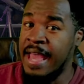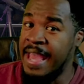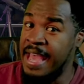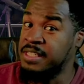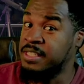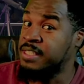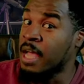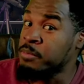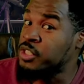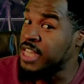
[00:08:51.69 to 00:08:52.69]
as
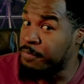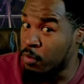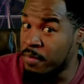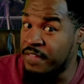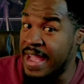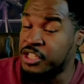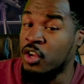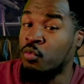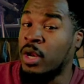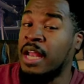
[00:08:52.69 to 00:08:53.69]
some shape, form, and
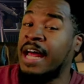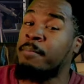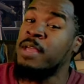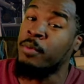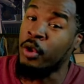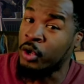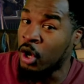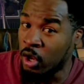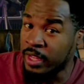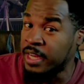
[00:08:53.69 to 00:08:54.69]
fashion of what a lot of people are
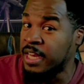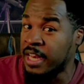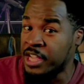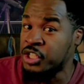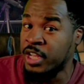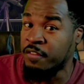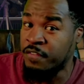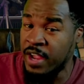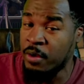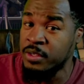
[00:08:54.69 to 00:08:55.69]
calling election
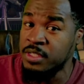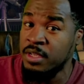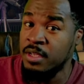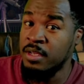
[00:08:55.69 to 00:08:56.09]
interference,